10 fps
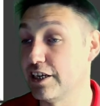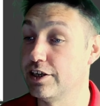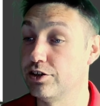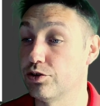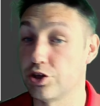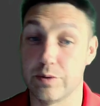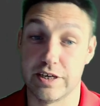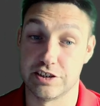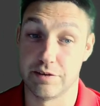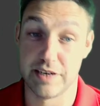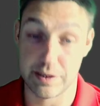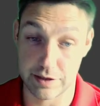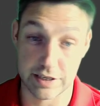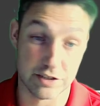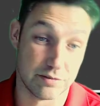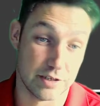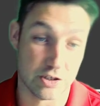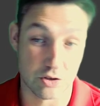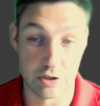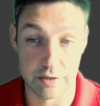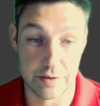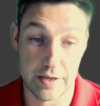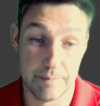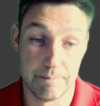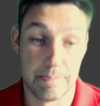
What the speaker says: it in DocuWare, so anything is good enough here.